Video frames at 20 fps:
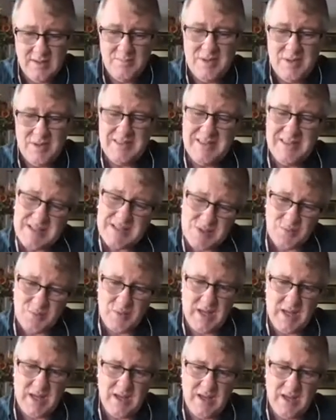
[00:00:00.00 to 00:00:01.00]
But this
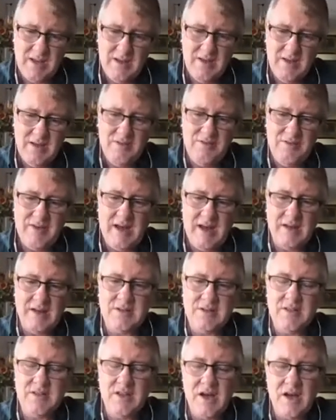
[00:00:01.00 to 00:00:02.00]
week,
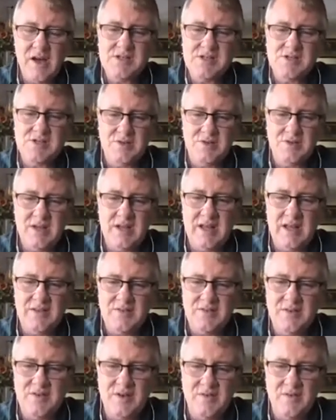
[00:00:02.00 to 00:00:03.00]
filed a lawsuit
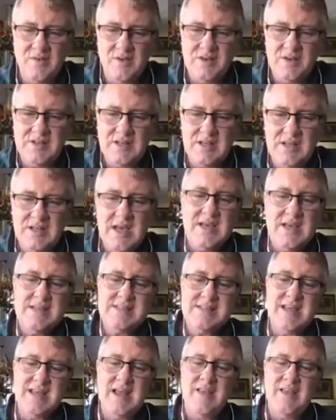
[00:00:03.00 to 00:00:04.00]
against the university,
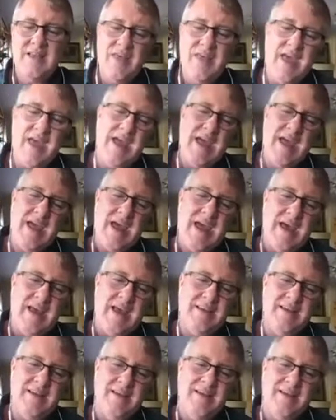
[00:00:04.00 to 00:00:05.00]
saying they
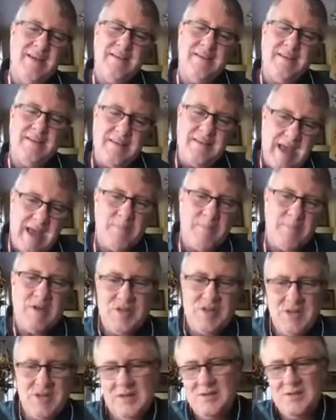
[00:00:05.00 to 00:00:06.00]
had
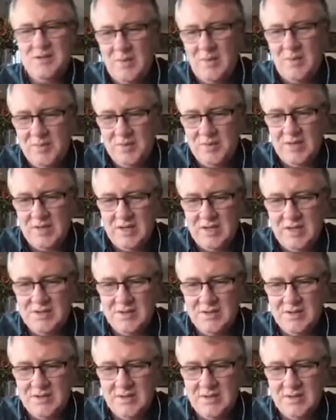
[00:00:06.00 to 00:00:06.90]
damaged his reputation.